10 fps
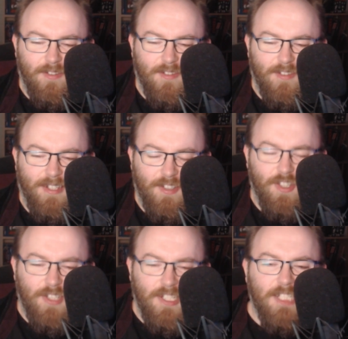like,
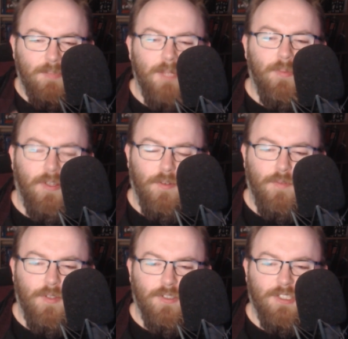to these people, it
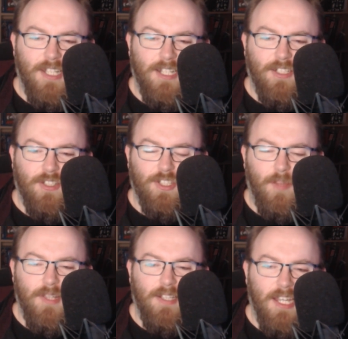feels like
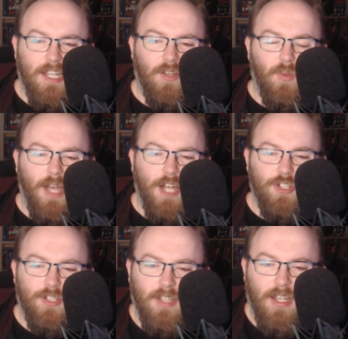something they can
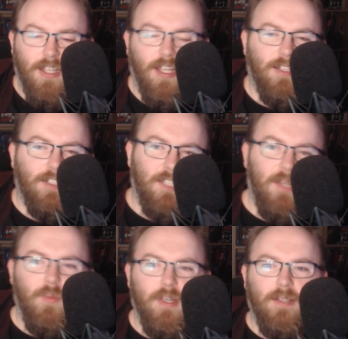question in the
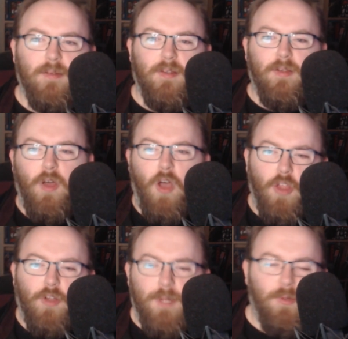same way that
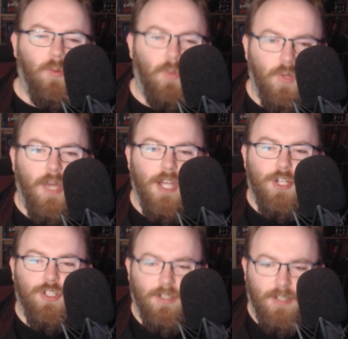other people will
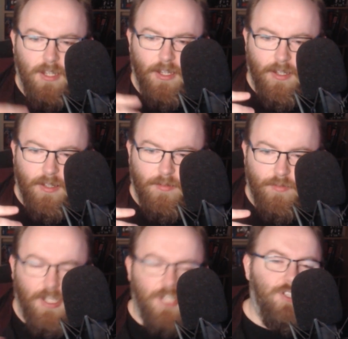question
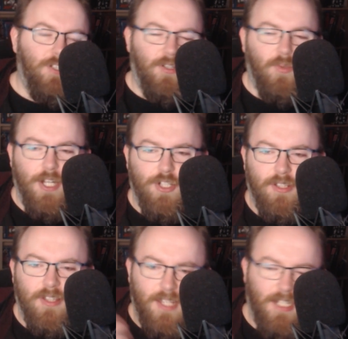religion and question
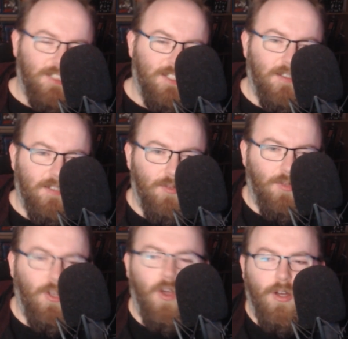the things that, you know,
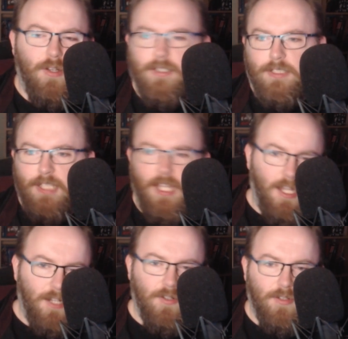God has
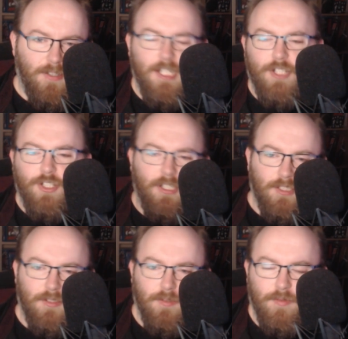said or the teachings
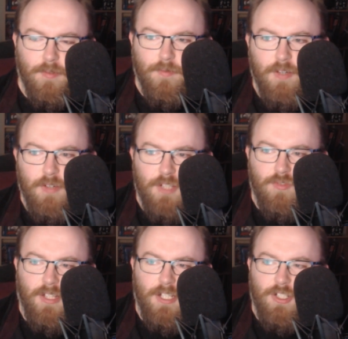of various
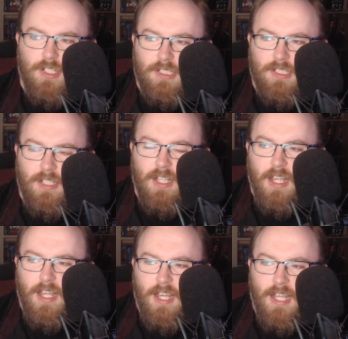religions. And
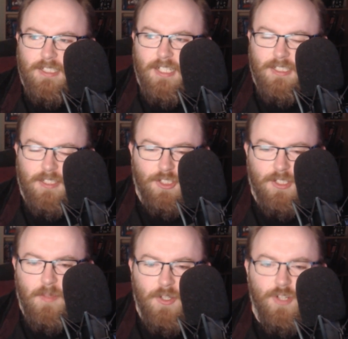is this just a
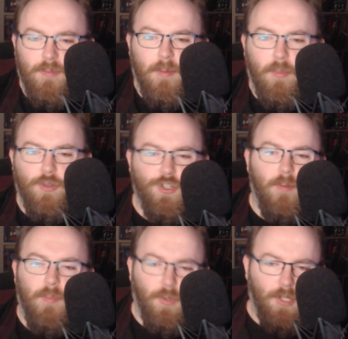bunch of mumbo
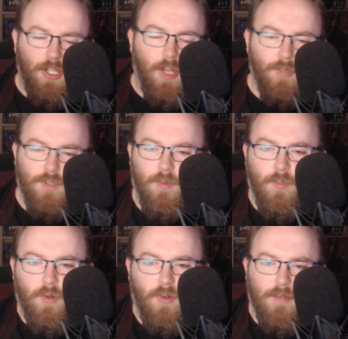jumbo that comes from
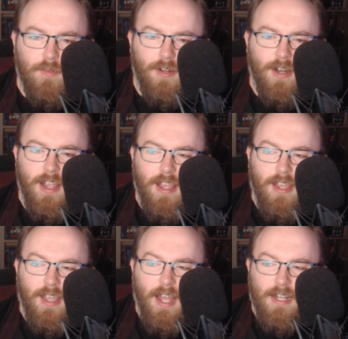wherever?
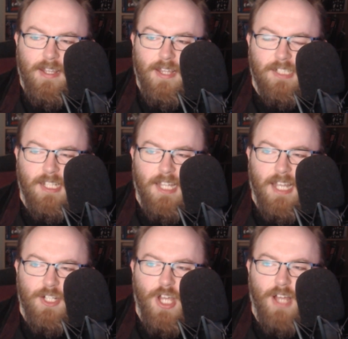And in this, it kind
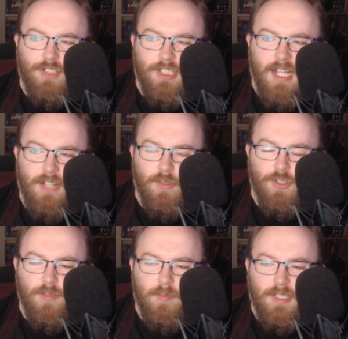of challenges that
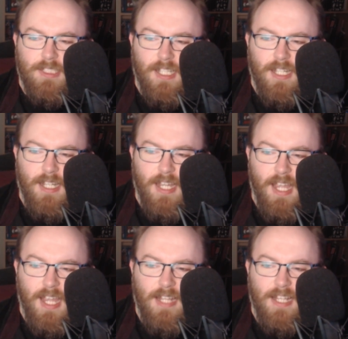notion by saying,
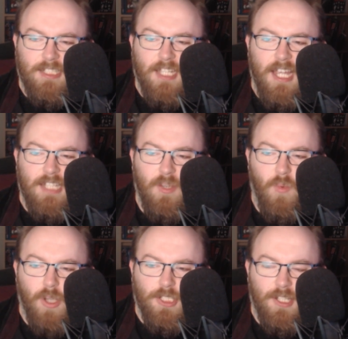hey, in this case, it
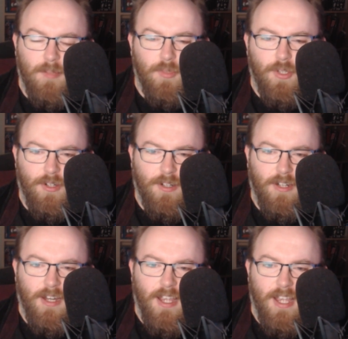was a computer
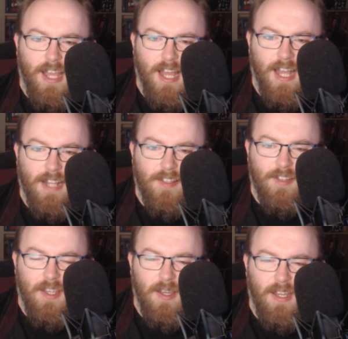and
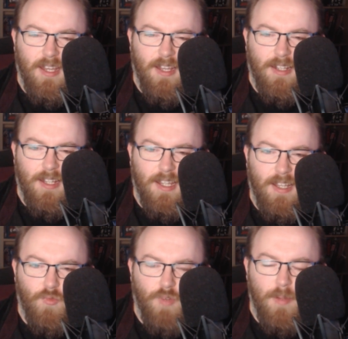they
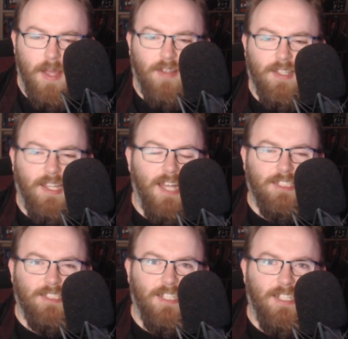rebelled
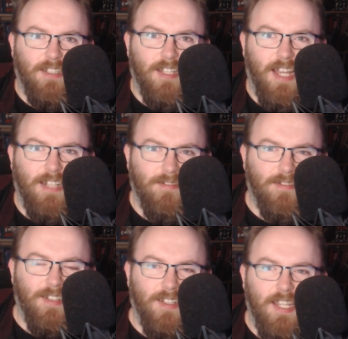against it.
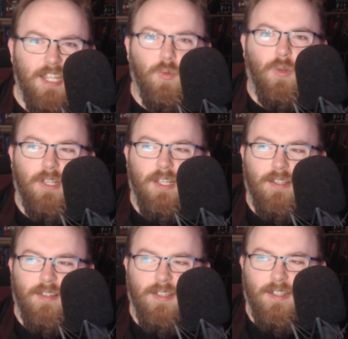And equally,
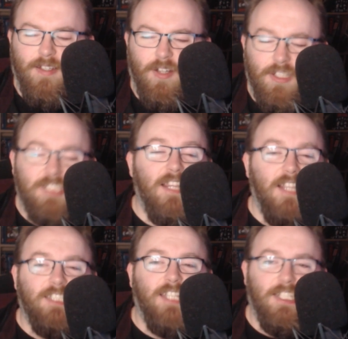like, at least in
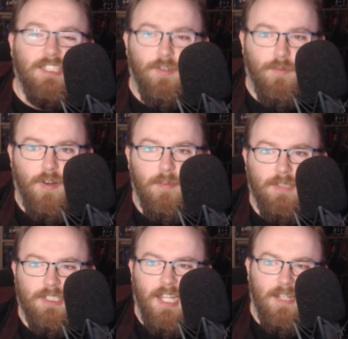this case, they're very
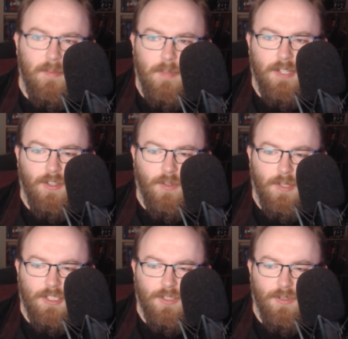mistaken by doing
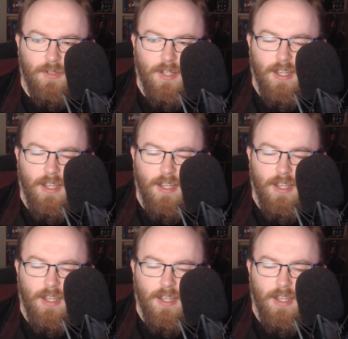so.